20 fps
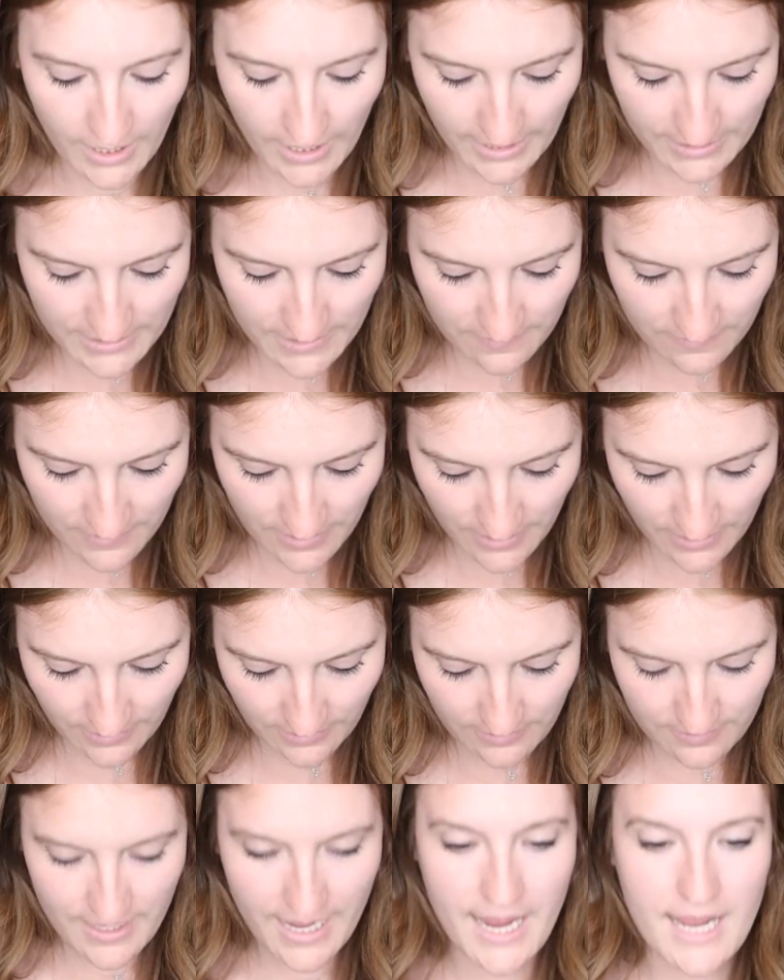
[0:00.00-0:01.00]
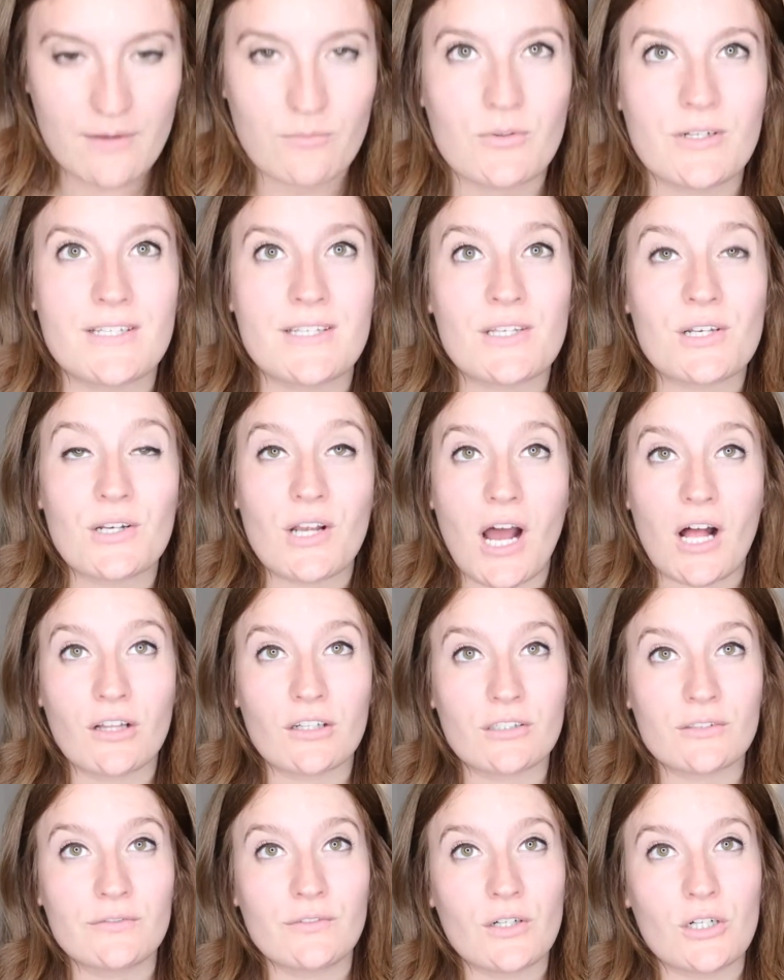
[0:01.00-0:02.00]
anything that was
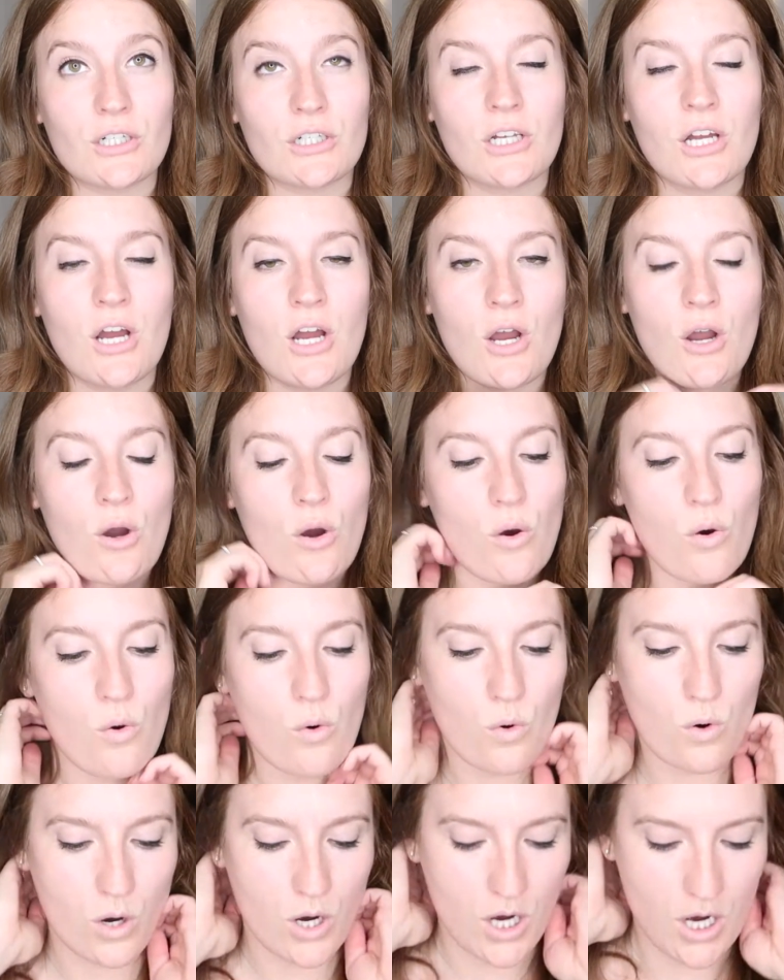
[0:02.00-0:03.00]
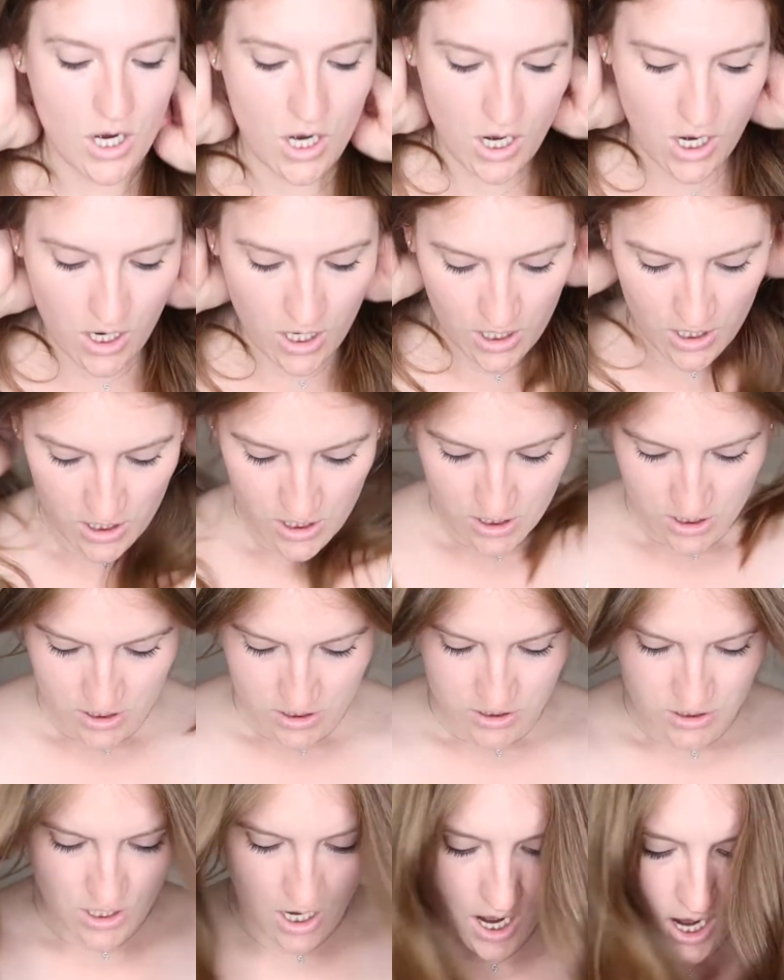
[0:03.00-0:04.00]
colorful or
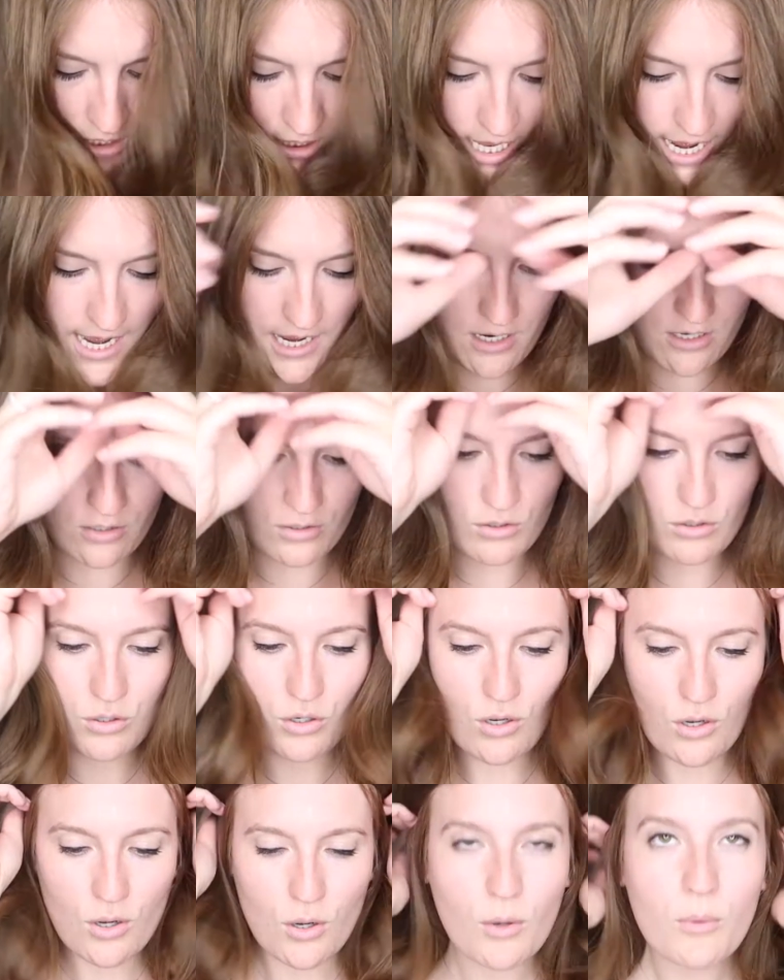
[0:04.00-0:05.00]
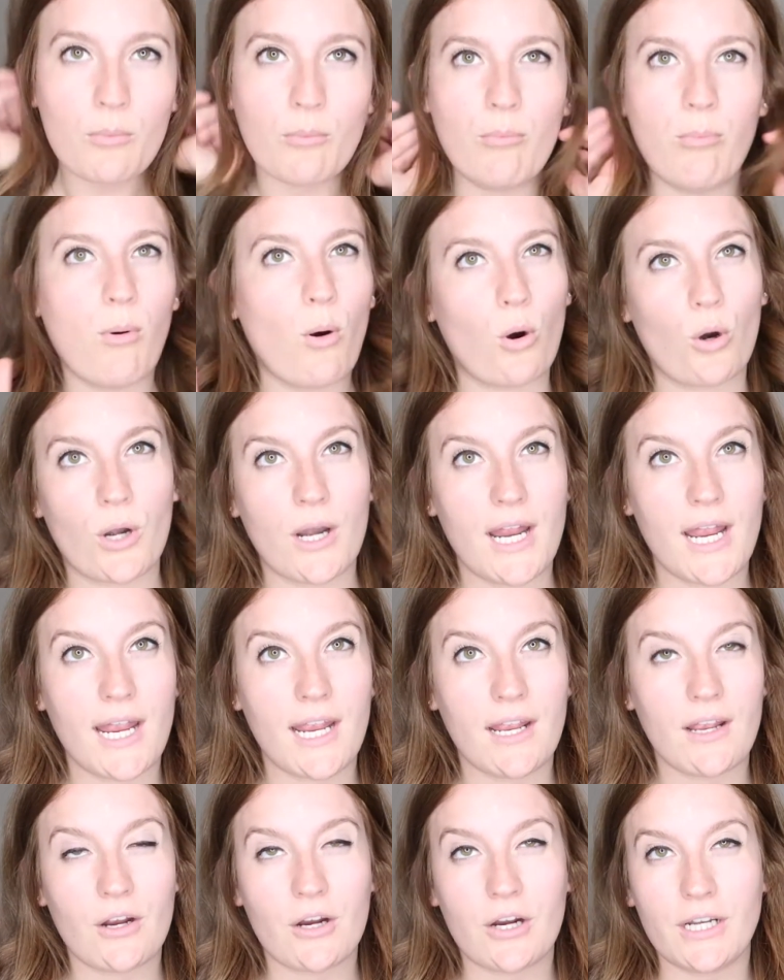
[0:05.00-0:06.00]
not like
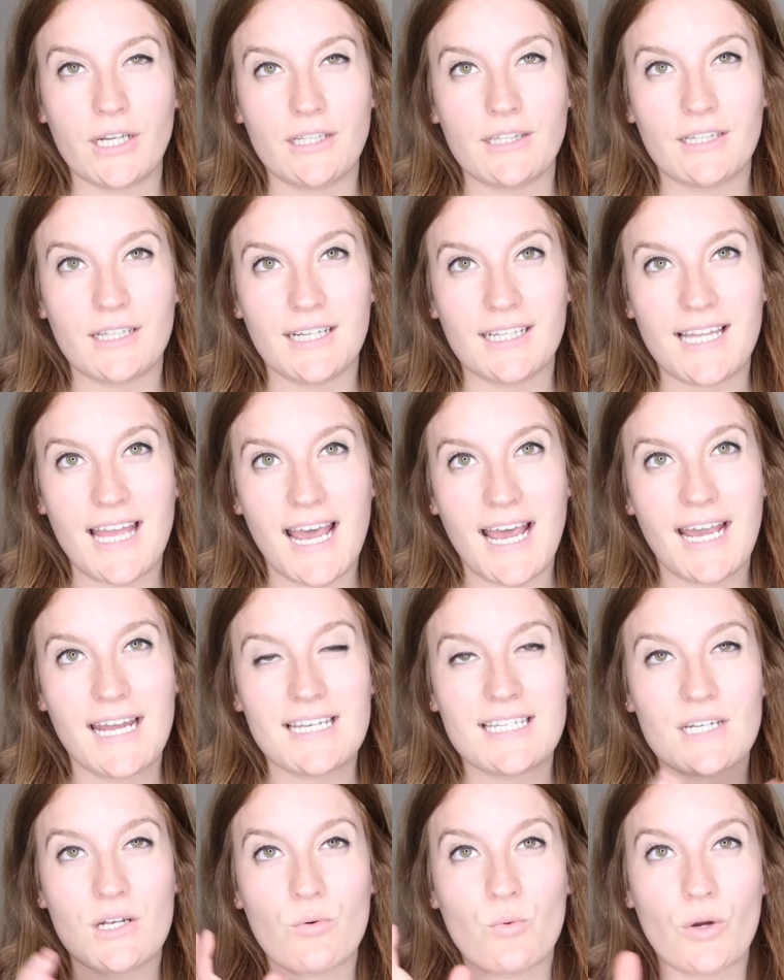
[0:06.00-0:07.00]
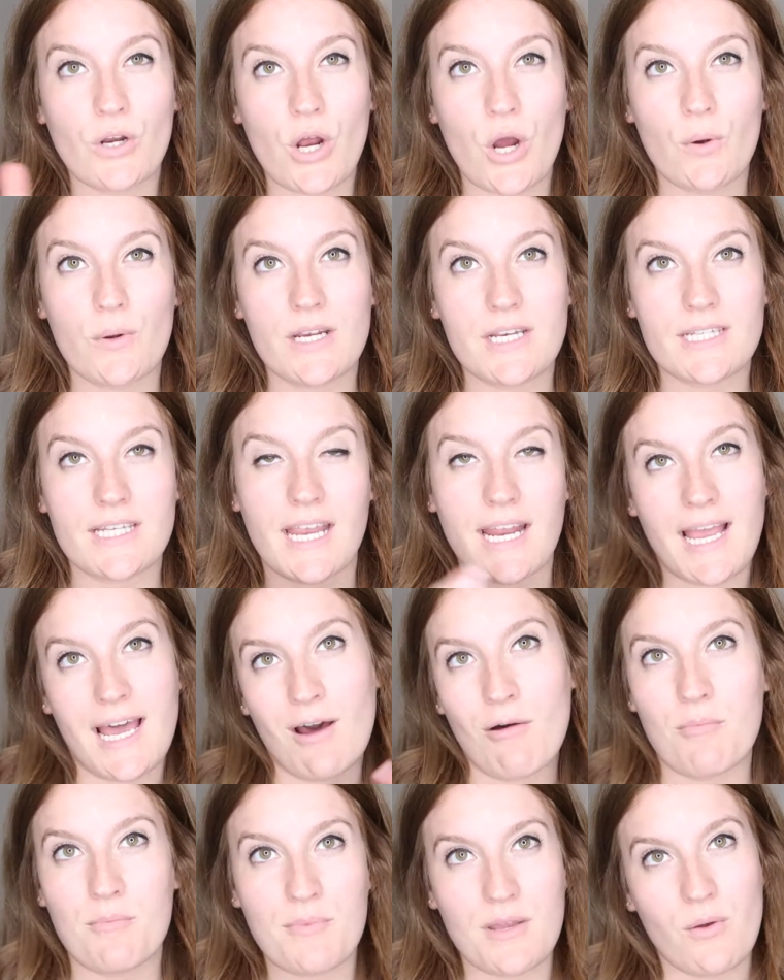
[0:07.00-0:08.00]
boring or anything like that would always like
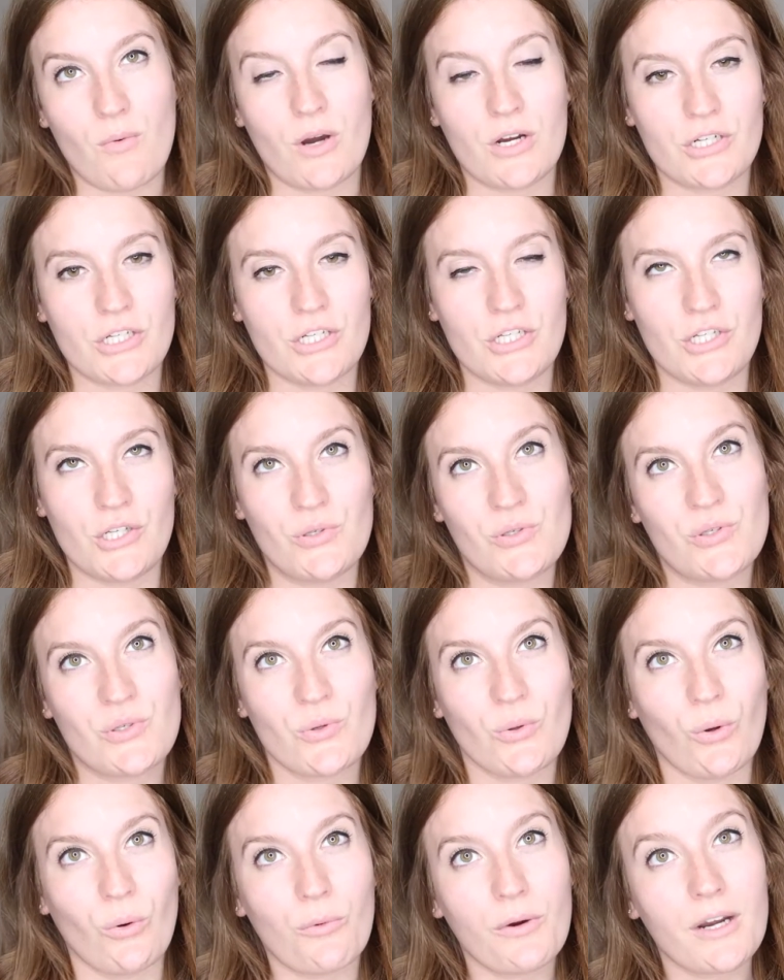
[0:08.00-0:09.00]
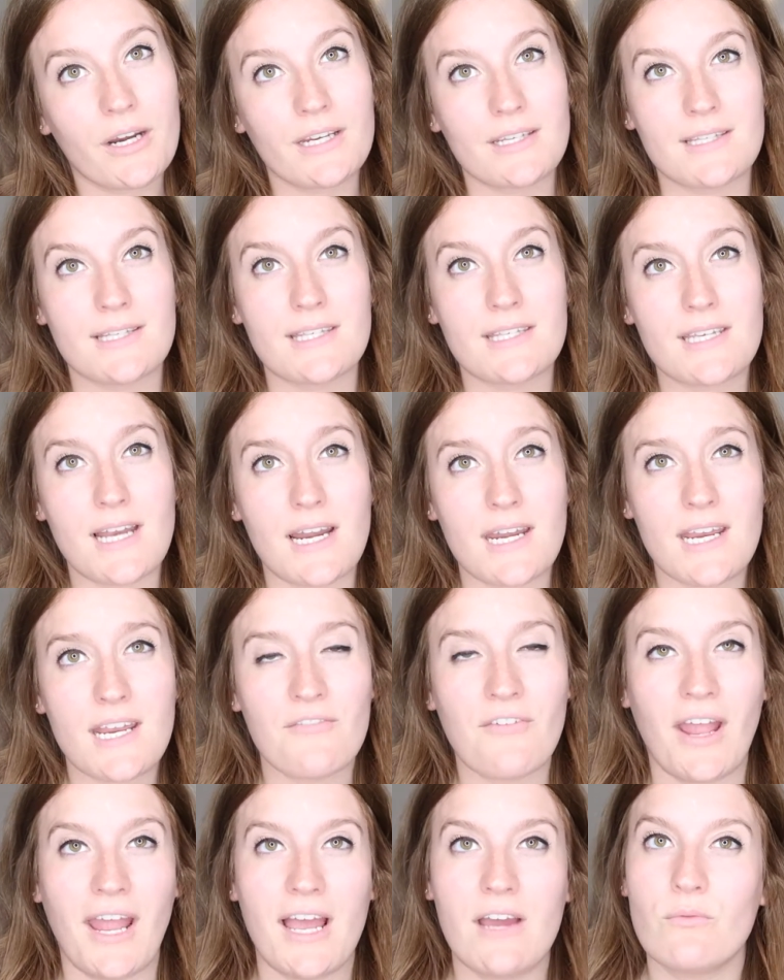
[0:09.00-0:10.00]
help me want to do schoolwork and study.
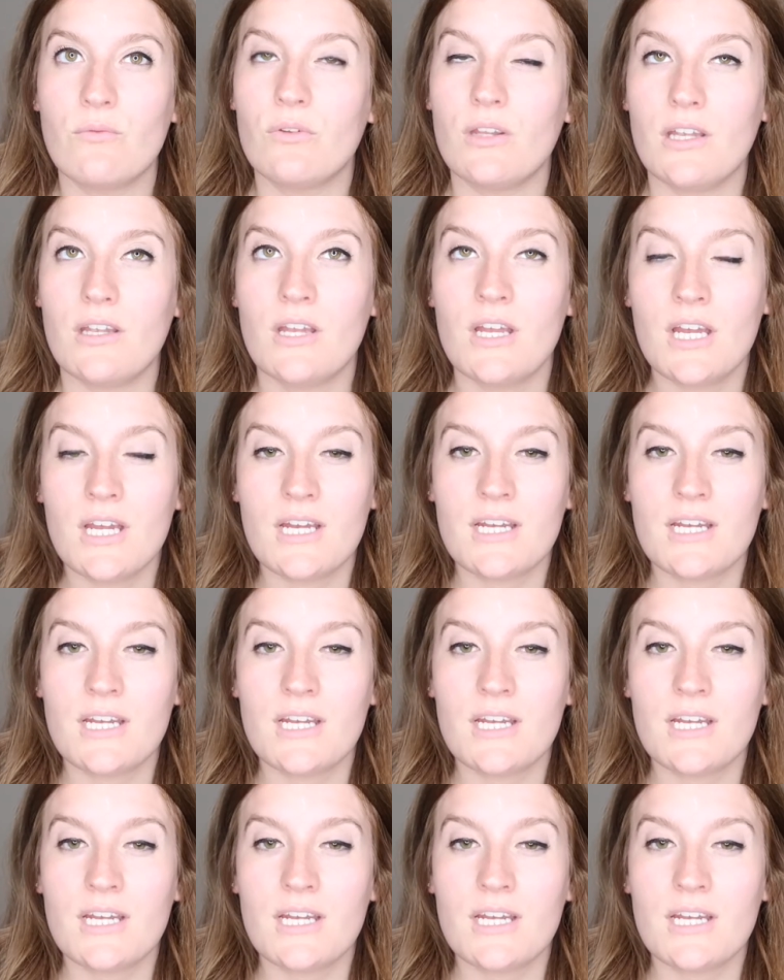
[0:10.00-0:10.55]
If I had really